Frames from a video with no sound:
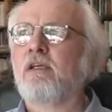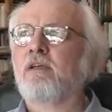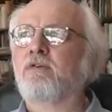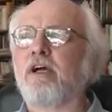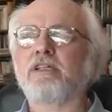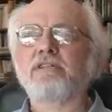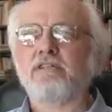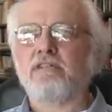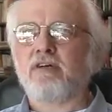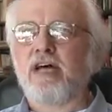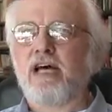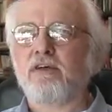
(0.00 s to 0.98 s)
questions
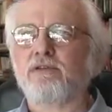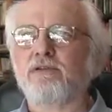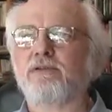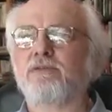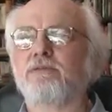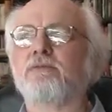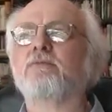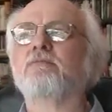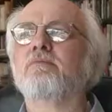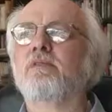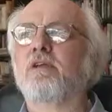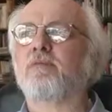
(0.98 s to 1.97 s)
of how to
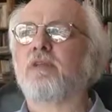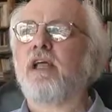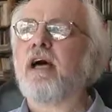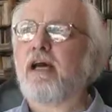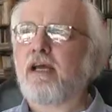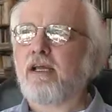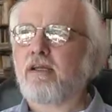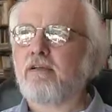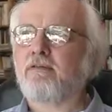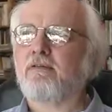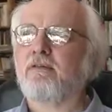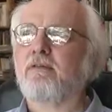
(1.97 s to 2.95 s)
apply
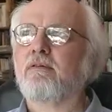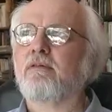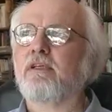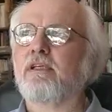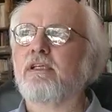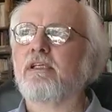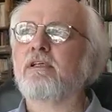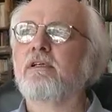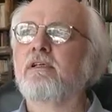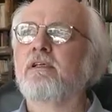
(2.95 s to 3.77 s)
the